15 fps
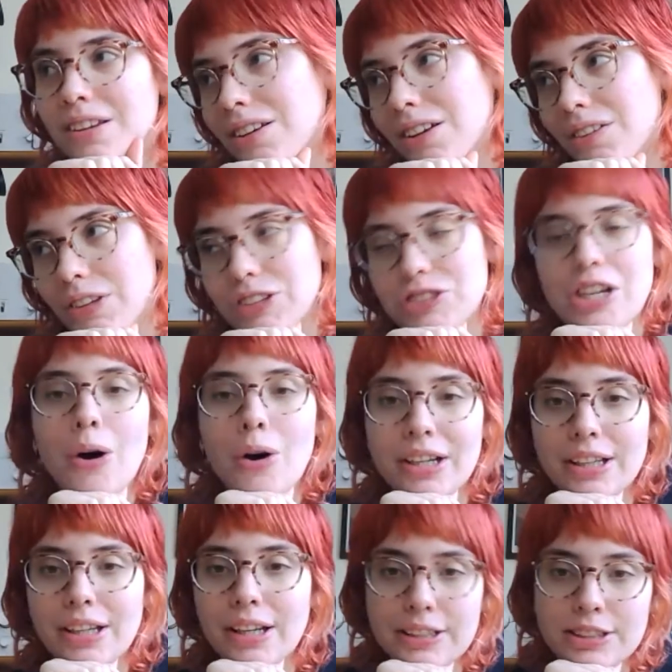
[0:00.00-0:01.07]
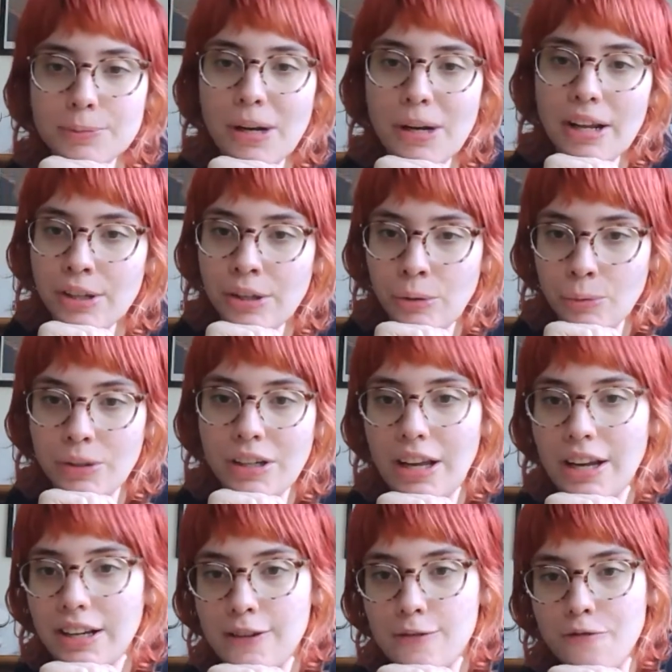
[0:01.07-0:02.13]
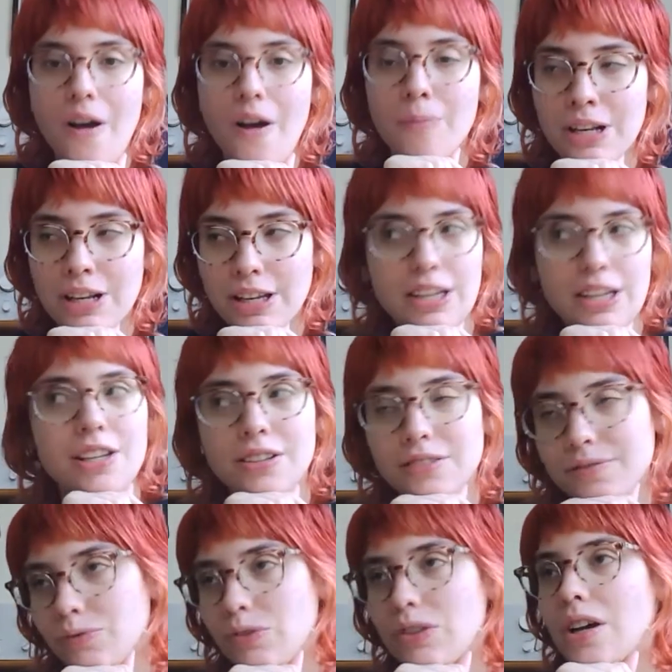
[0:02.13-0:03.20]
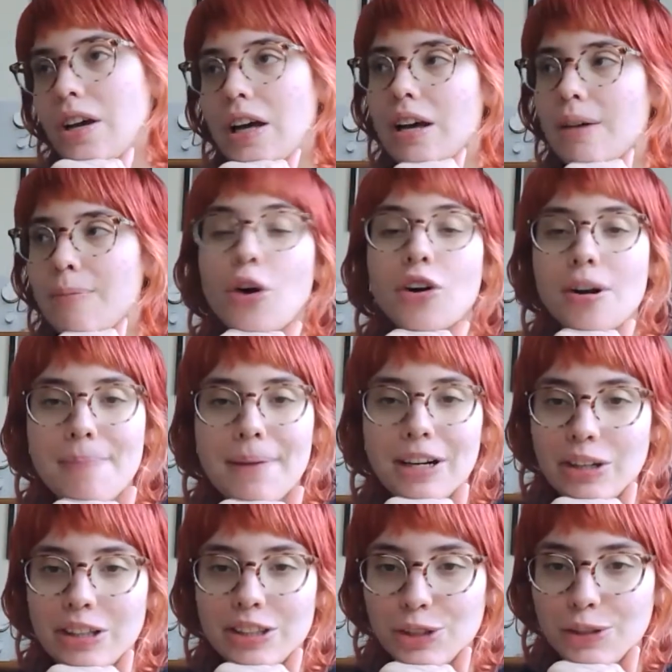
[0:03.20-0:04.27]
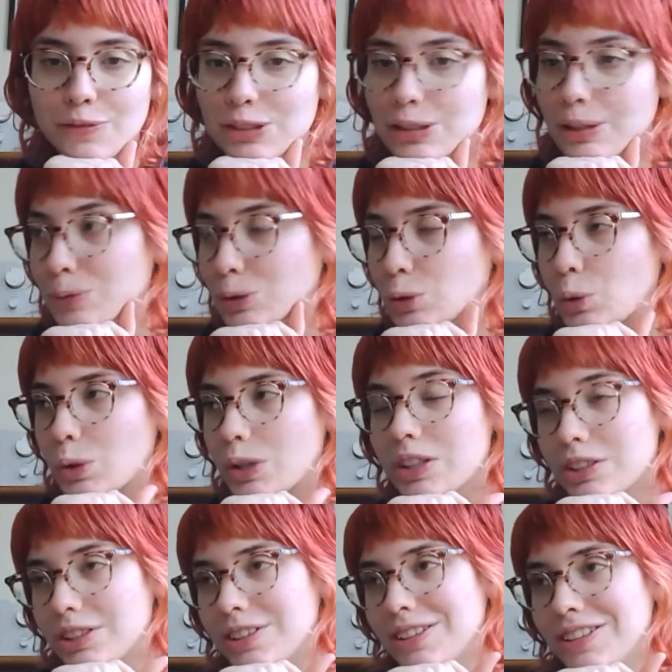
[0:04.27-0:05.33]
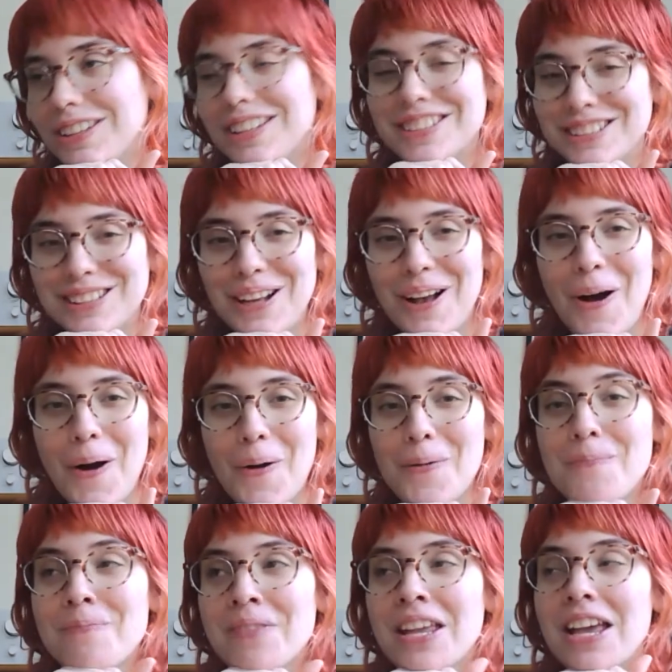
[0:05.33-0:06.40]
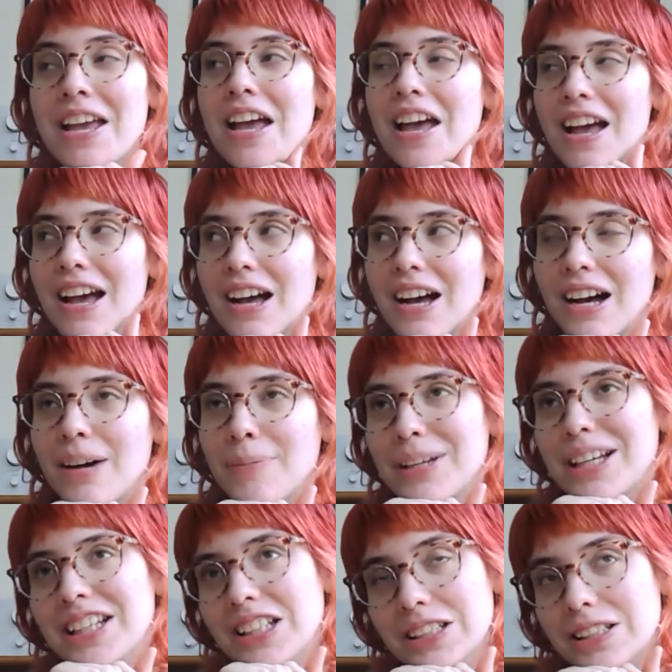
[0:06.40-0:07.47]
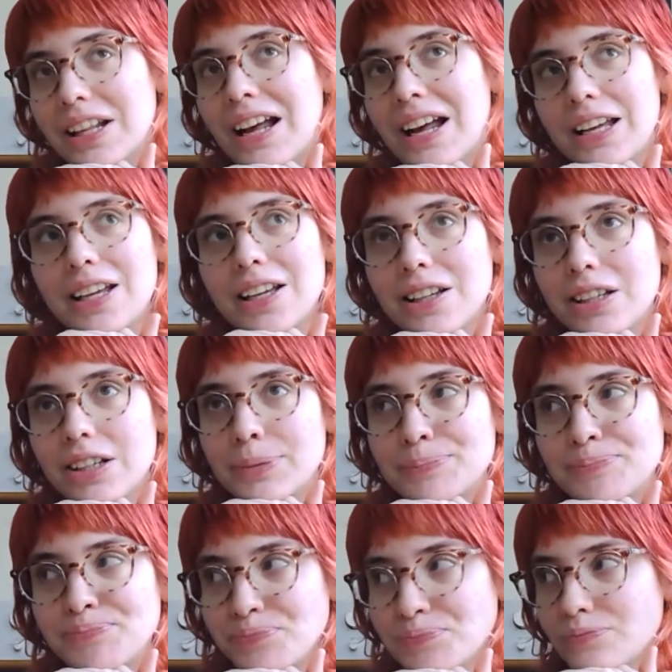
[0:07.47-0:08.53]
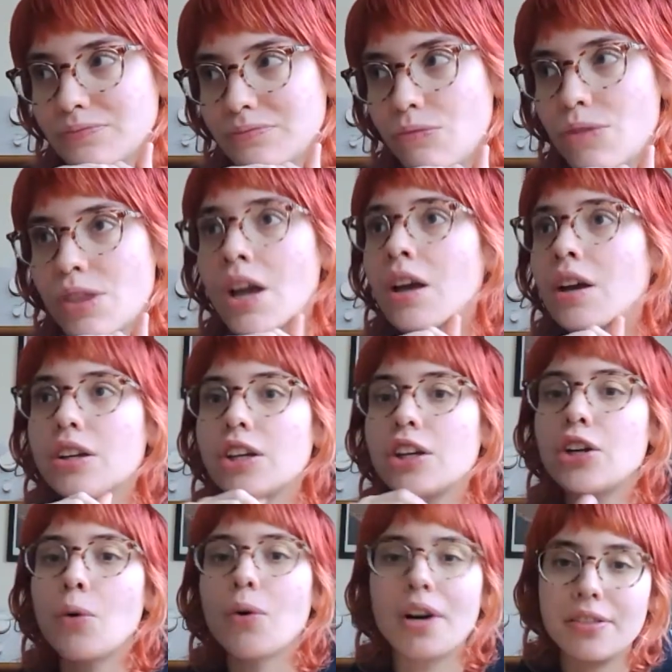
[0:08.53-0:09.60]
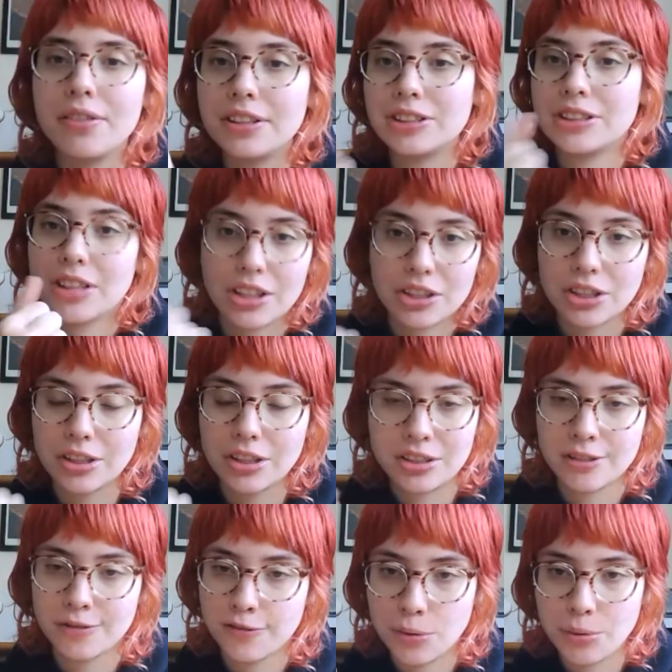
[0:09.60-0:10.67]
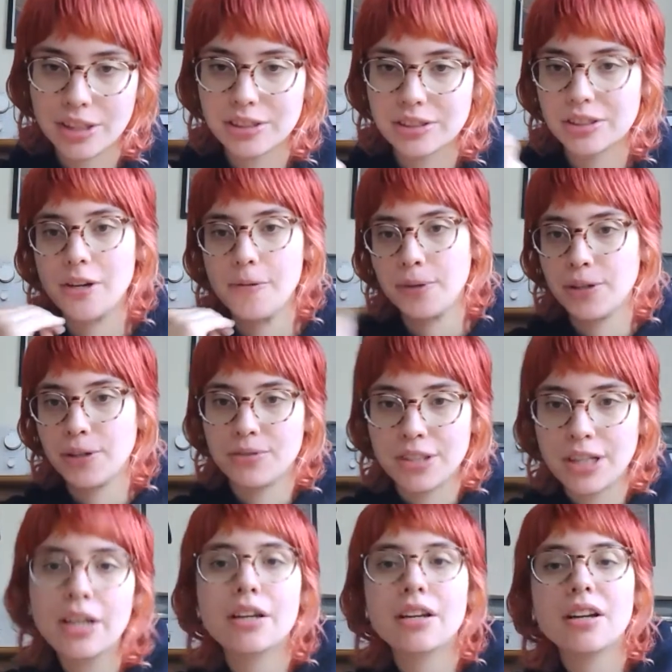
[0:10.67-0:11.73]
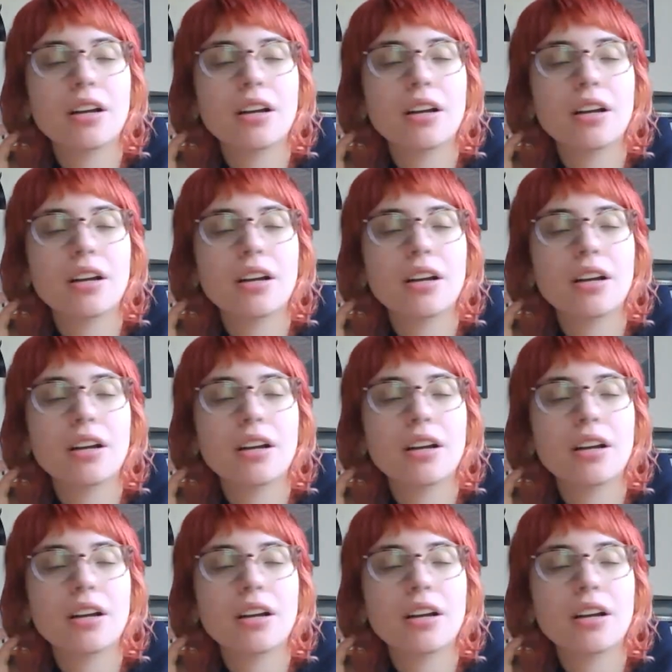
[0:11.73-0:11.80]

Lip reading: that's how I can explain it. We're like a family, or a marriage of some sort. So it's like, our discussions influence our music,